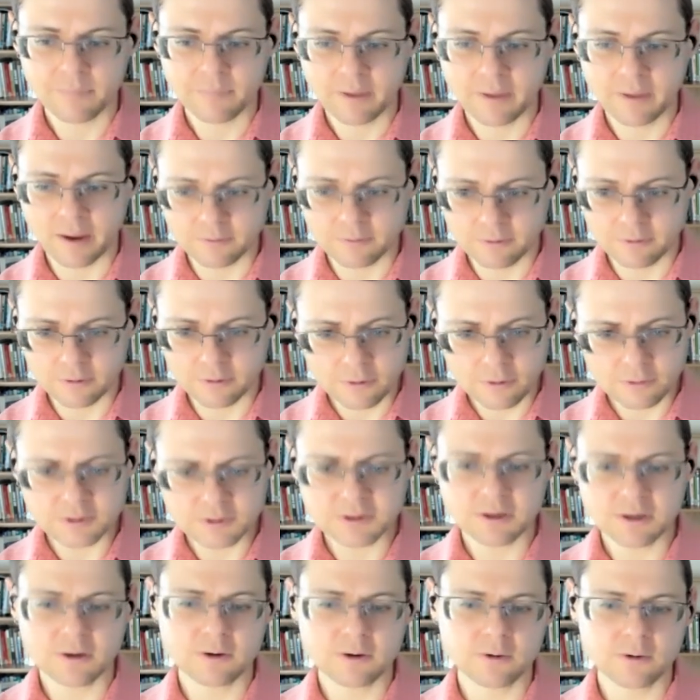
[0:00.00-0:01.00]
And to do
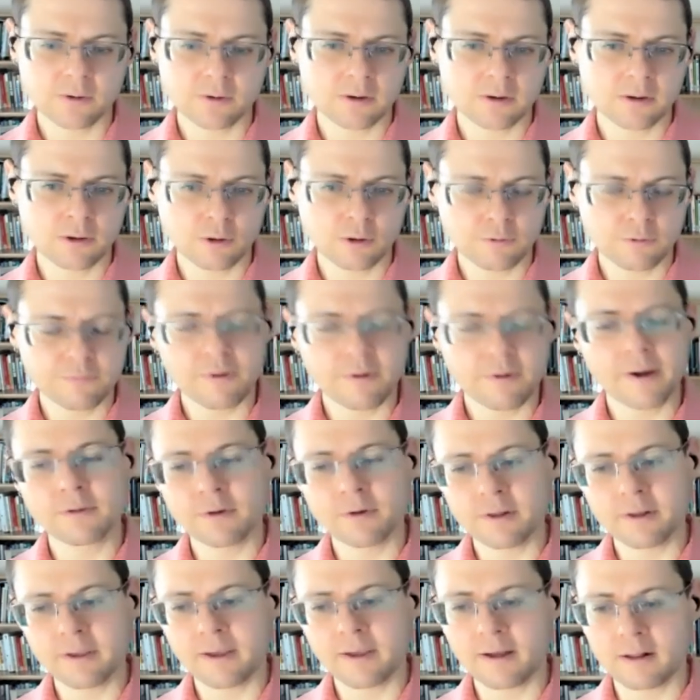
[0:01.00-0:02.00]
so, you'll find
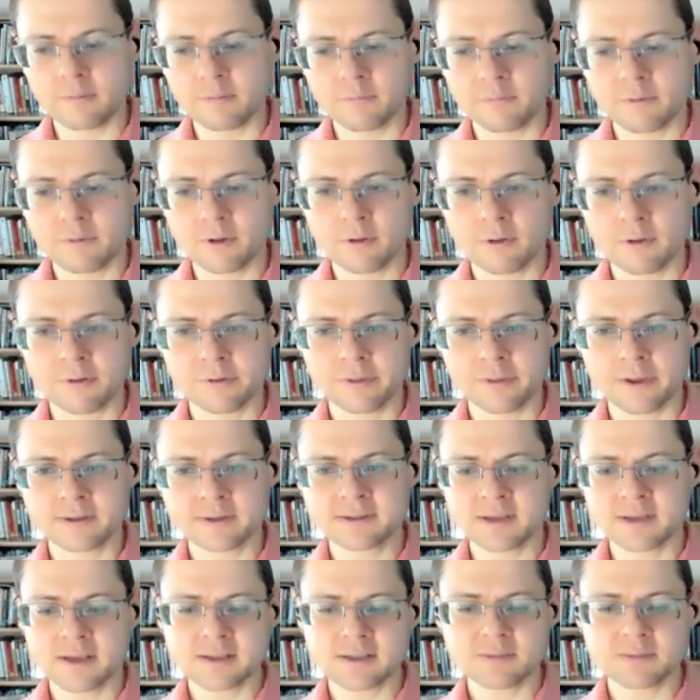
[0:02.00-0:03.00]
really helpful the
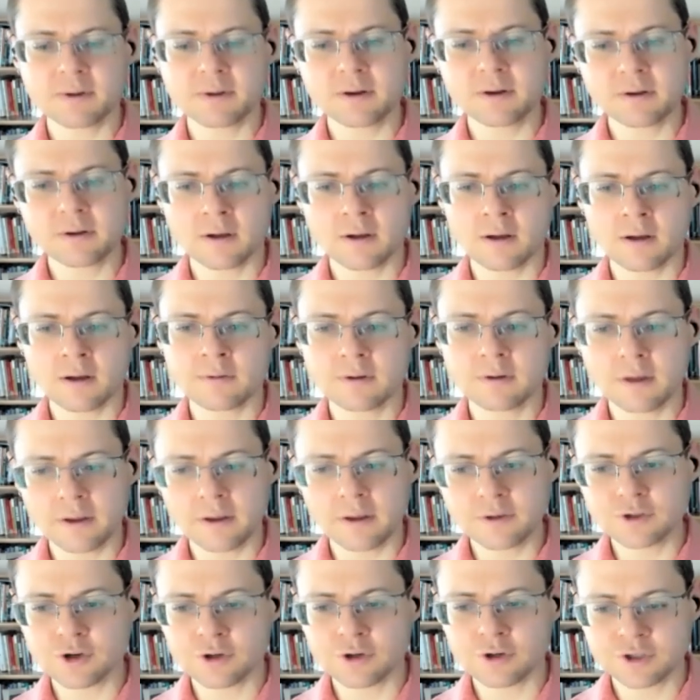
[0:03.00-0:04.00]
assessment on
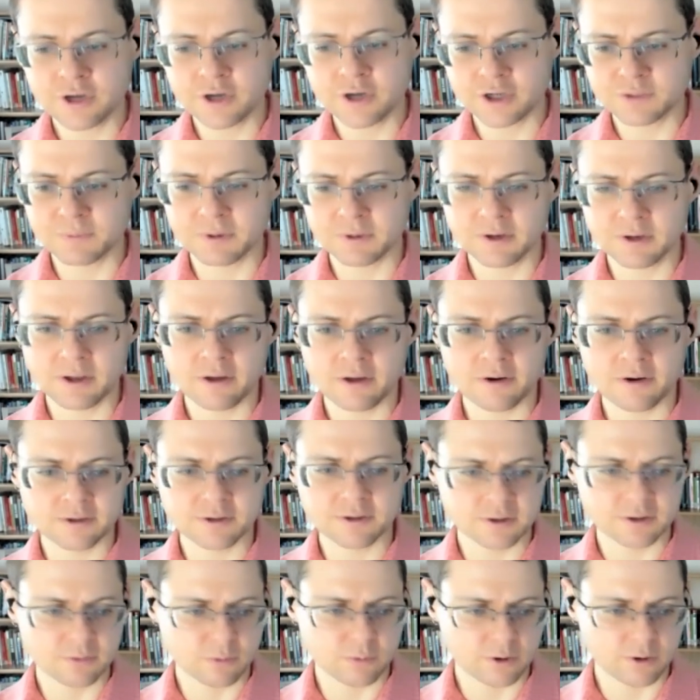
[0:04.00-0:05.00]
dangerous judgment errors
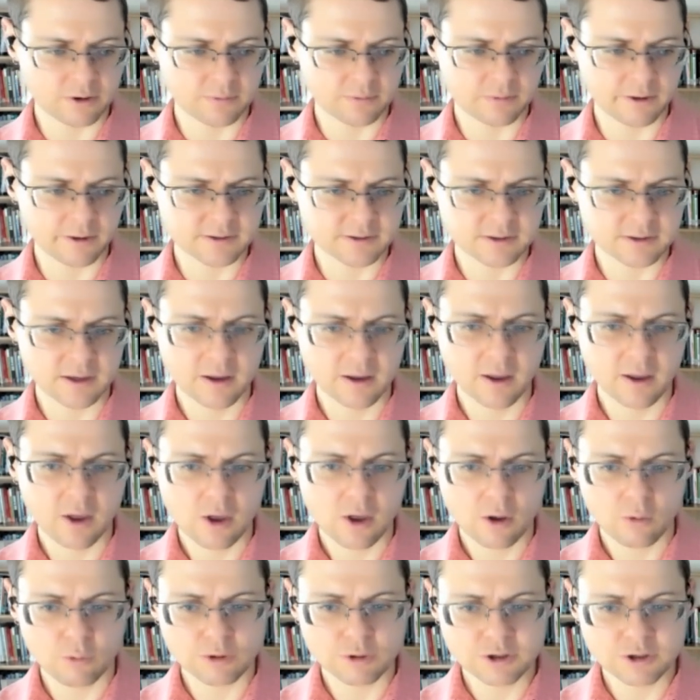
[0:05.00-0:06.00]
in the workplace,
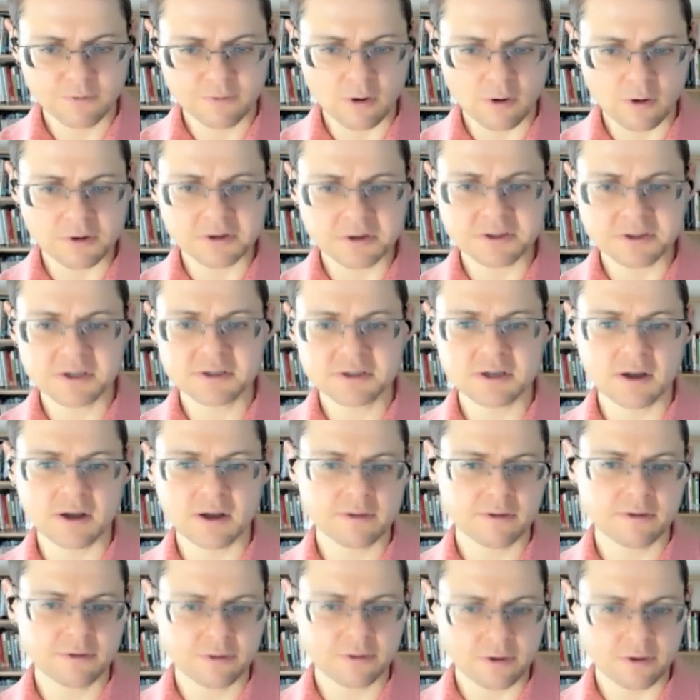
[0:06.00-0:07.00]
which focuses on
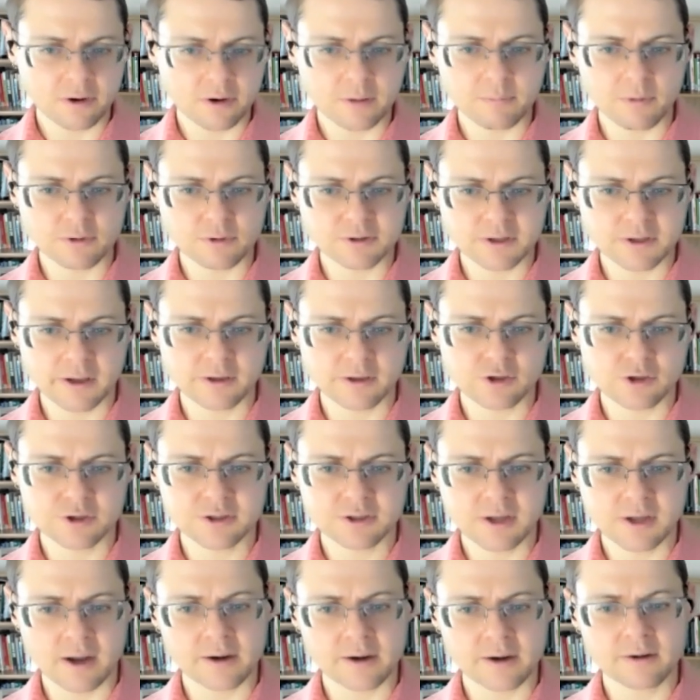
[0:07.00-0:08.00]
the 30 most dangerous
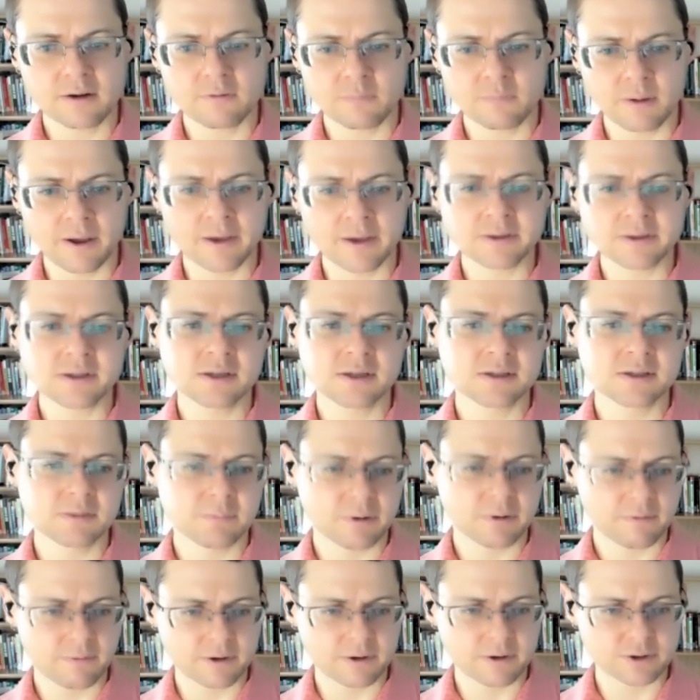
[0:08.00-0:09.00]
cognitive biases in
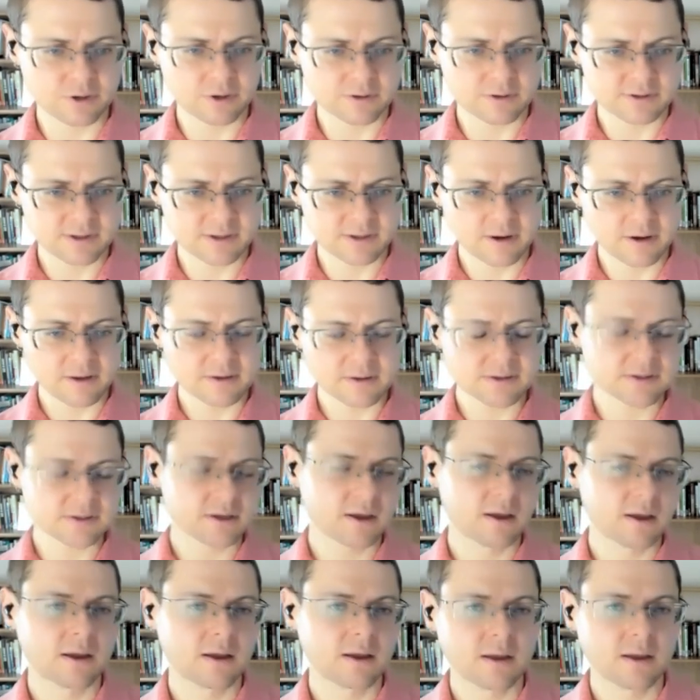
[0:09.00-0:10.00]
professional settings.
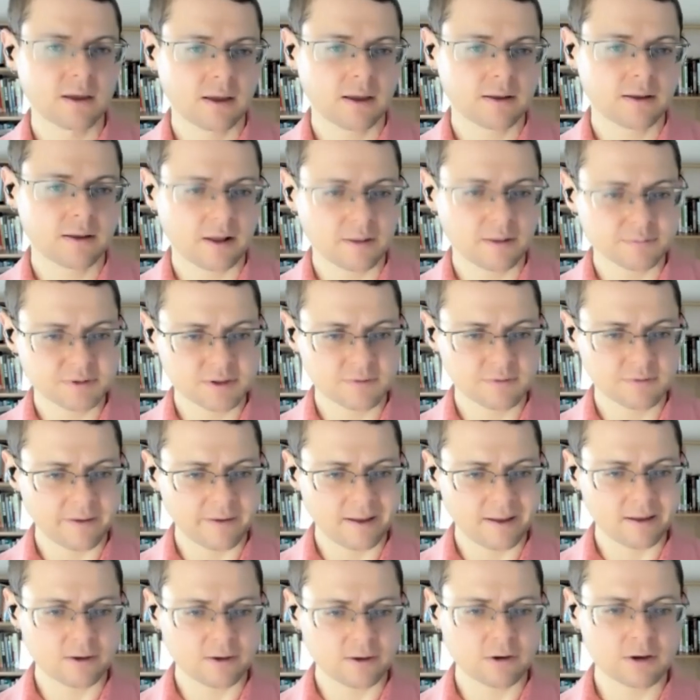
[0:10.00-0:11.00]
It helps
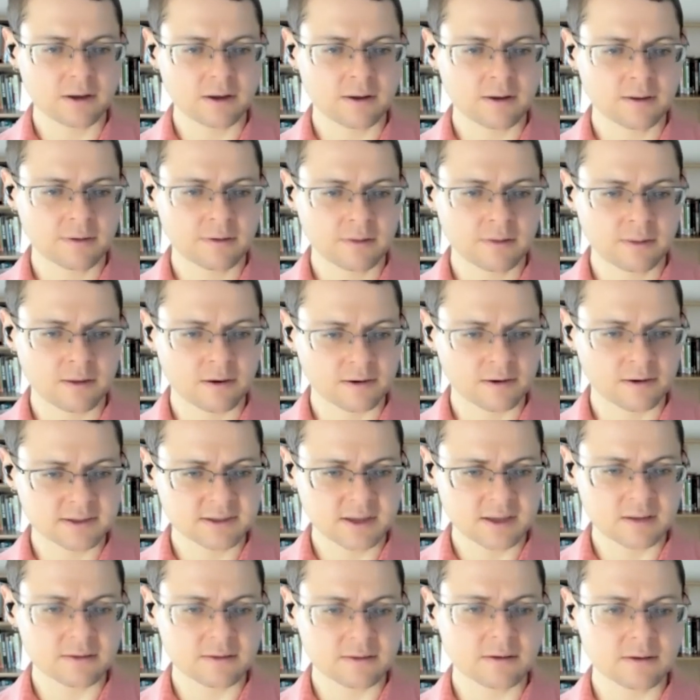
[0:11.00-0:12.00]
evaluate their
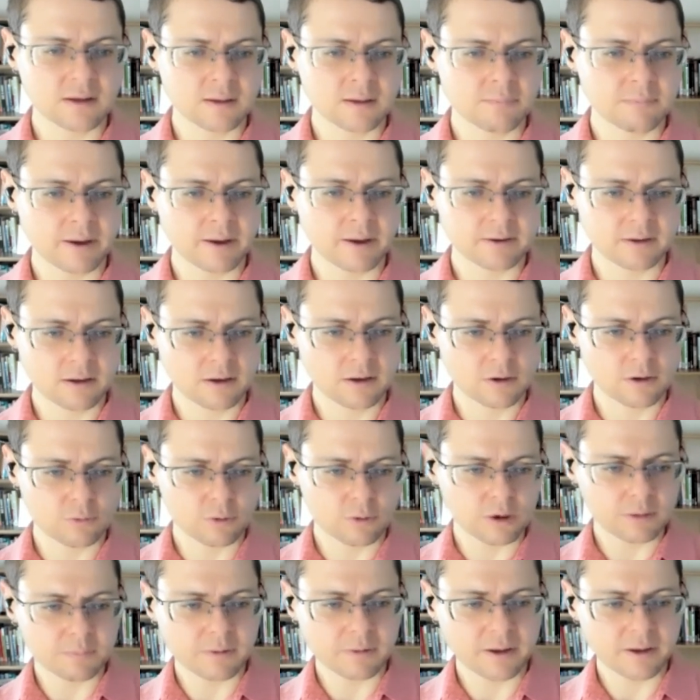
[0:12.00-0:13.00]
extent and impact on your
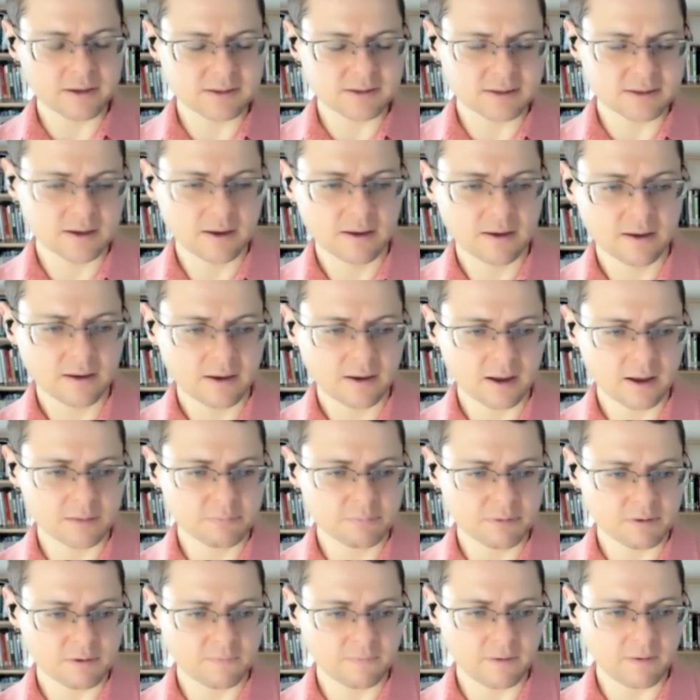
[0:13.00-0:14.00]
workplace and
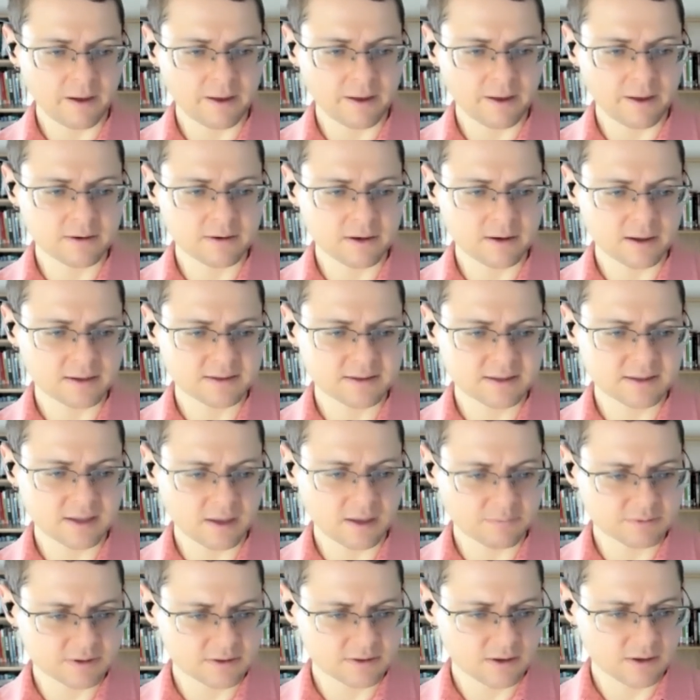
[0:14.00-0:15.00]
provide the next
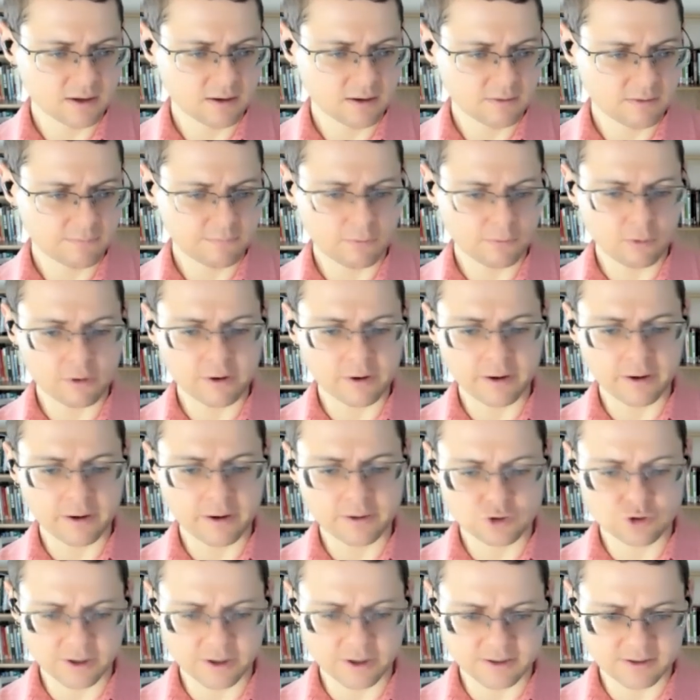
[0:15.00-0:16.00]
steps for
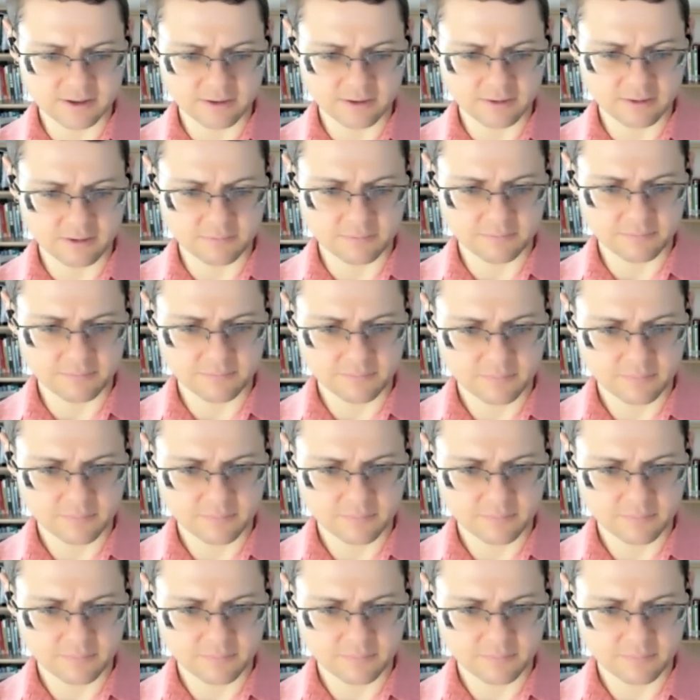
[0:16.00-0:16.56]
addressing them.